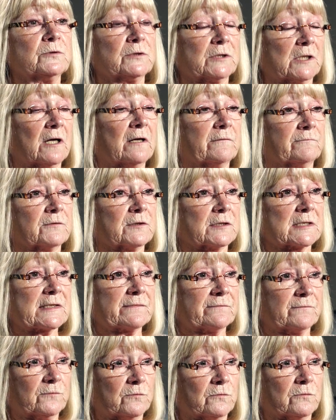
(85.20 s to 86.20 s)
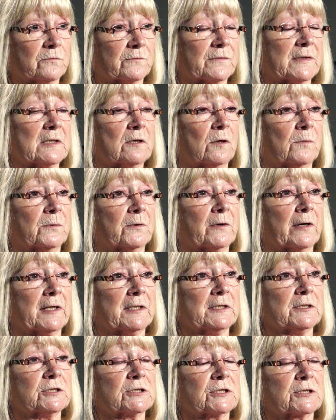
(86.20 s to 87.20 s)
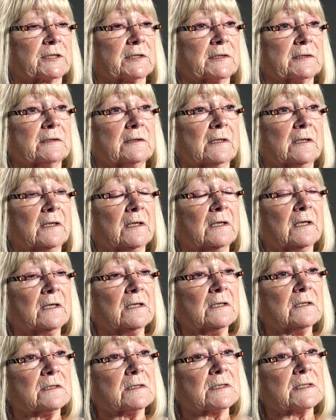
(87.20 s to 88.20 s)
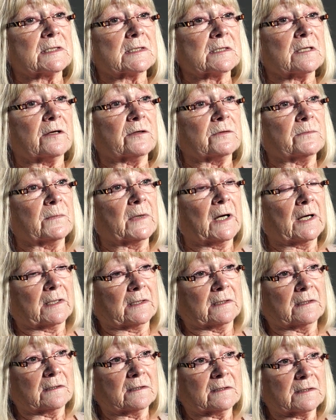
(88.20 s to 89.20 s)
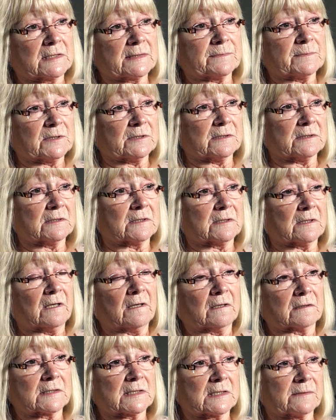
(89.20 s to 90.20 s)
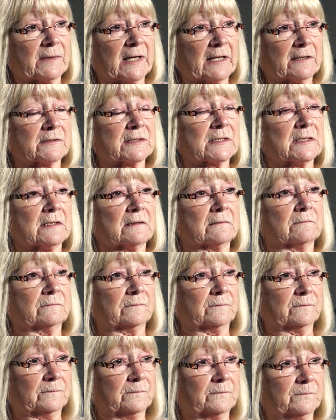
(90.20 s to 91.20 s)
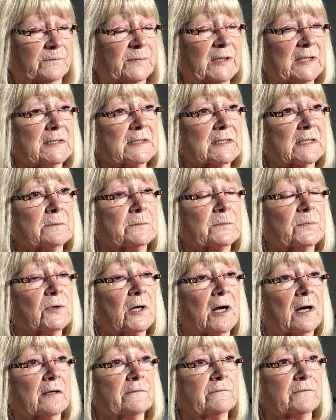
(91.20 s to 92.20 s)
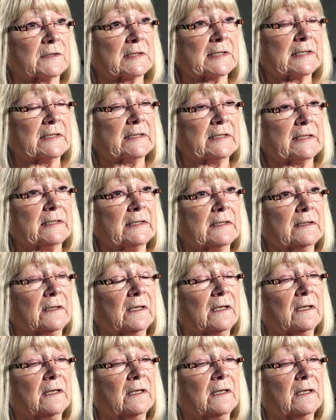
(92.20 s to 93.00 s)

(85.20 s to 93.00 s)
would cover us for the operation. So my husband asked about it being done privately